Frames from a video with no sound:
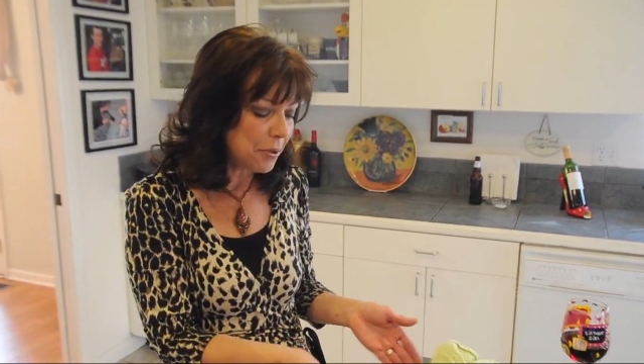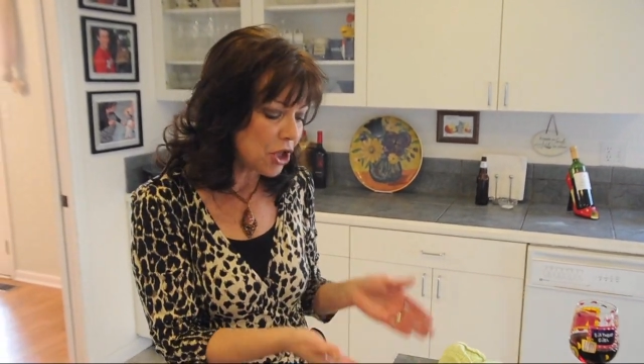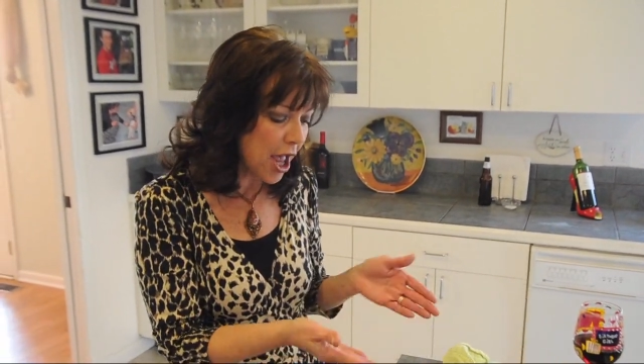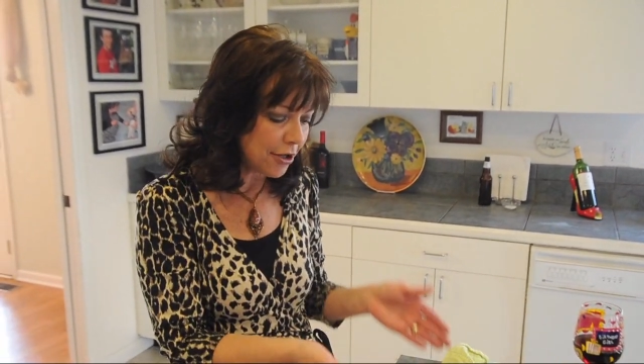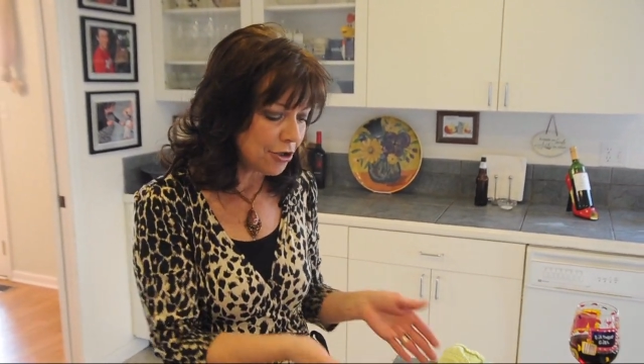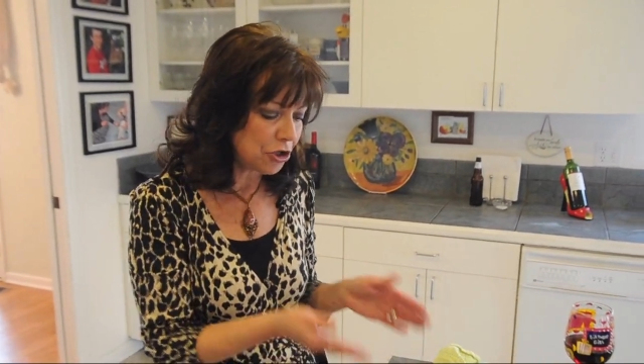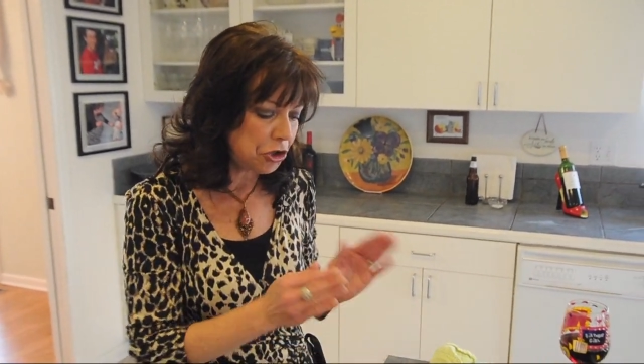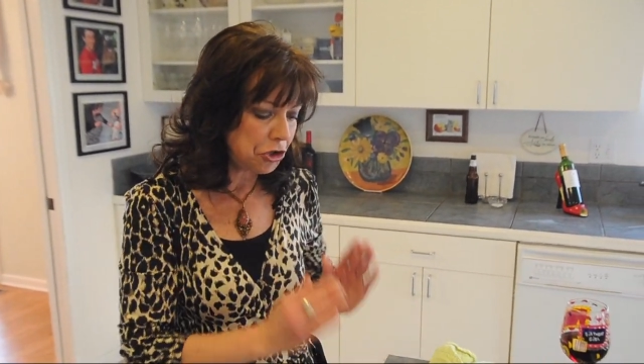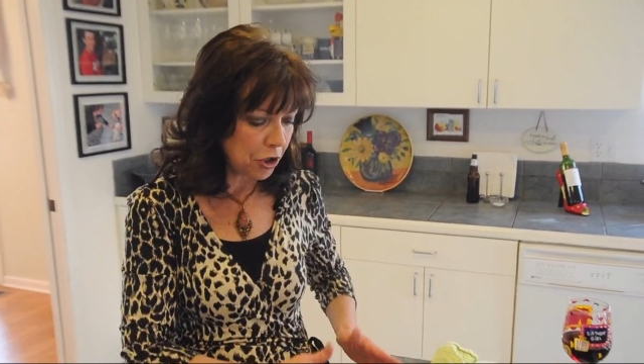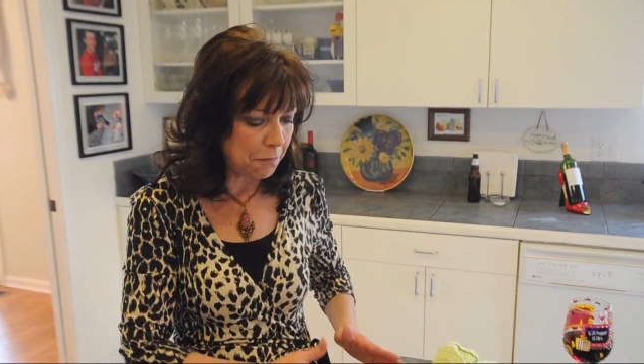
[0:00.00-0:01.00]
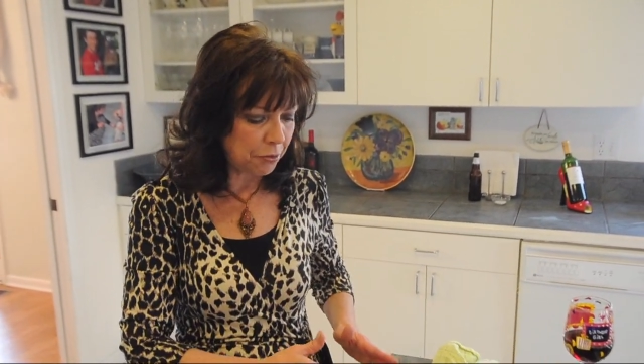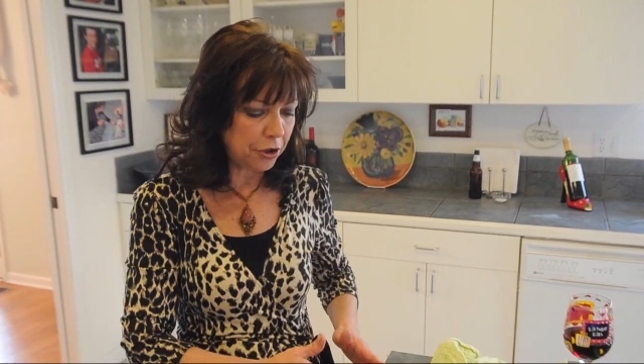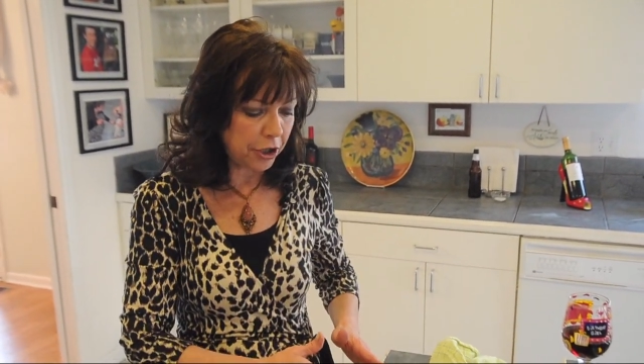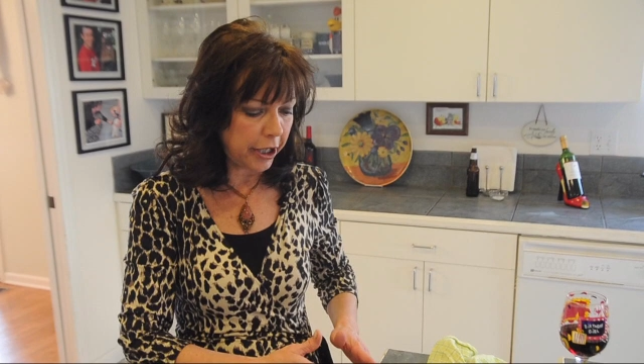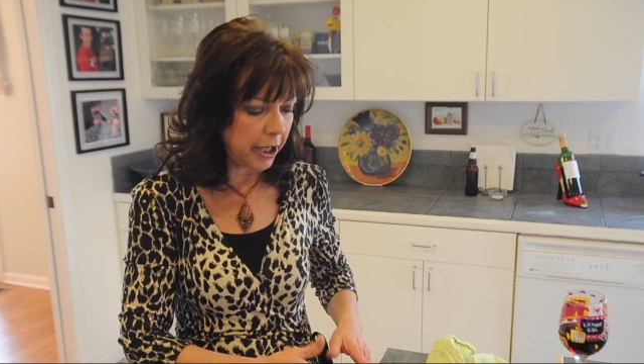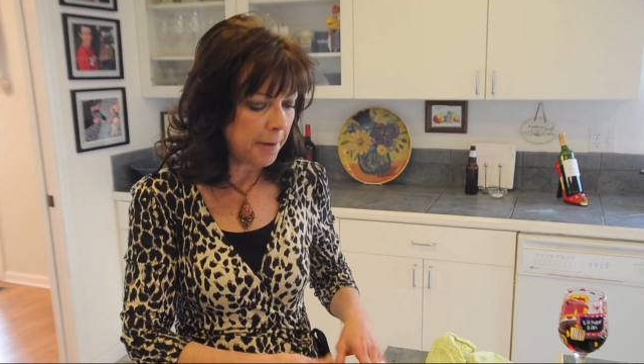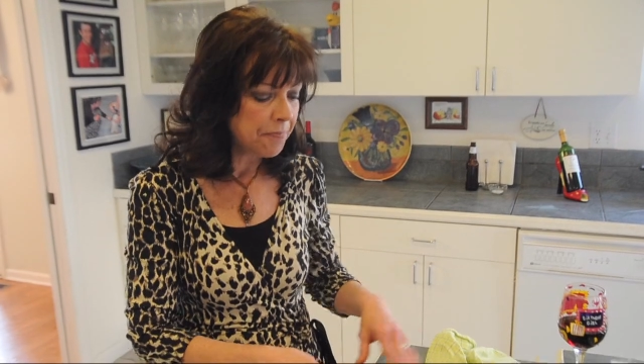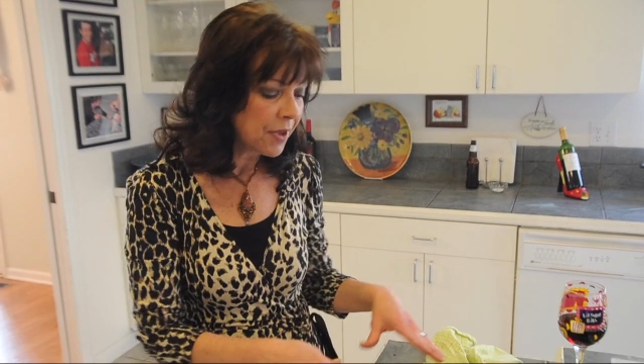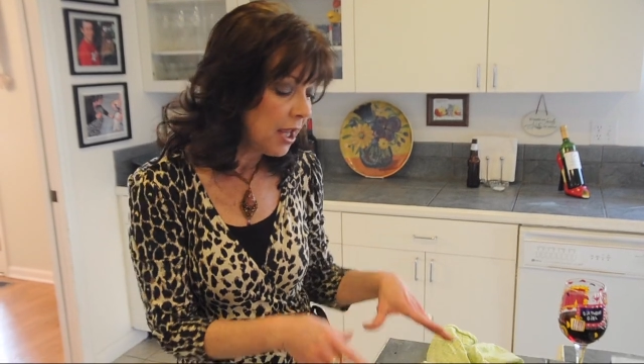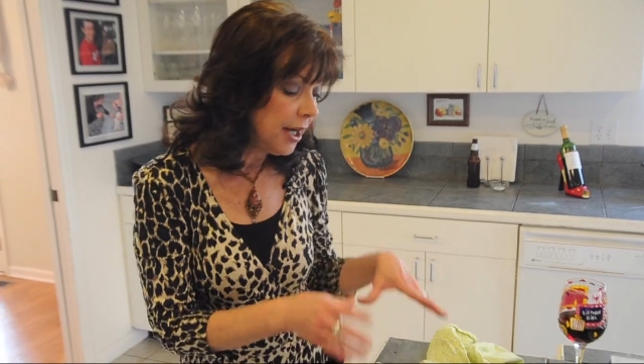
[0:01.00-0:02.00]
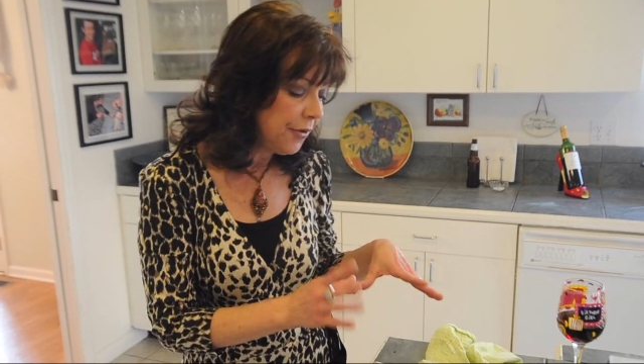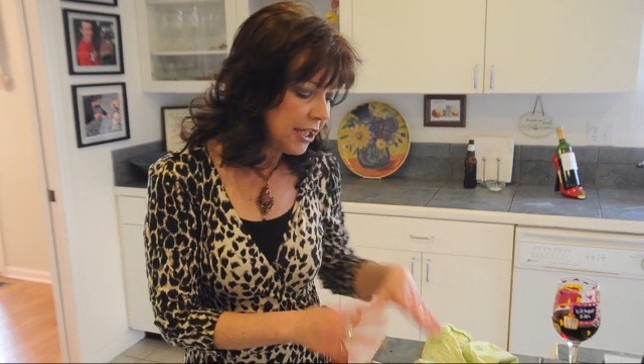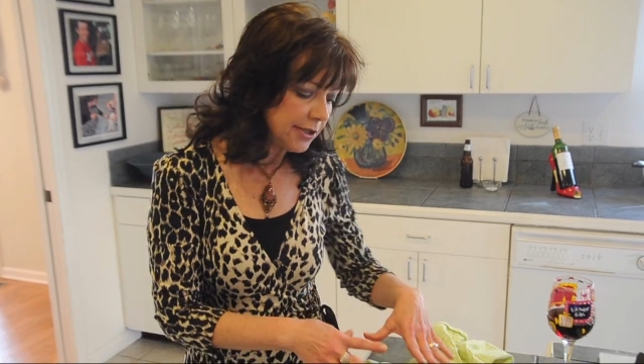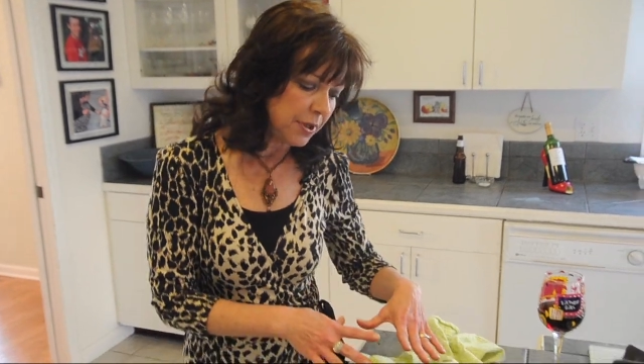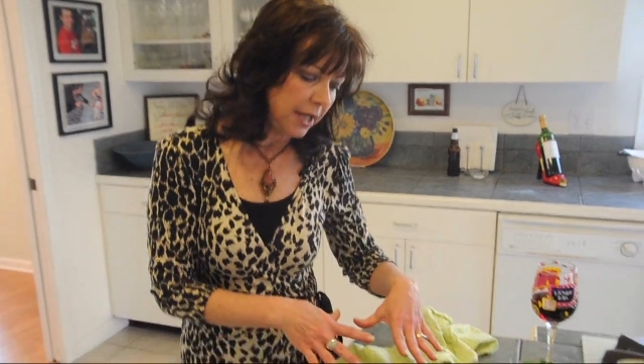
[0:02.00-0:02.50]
but that is super good. This would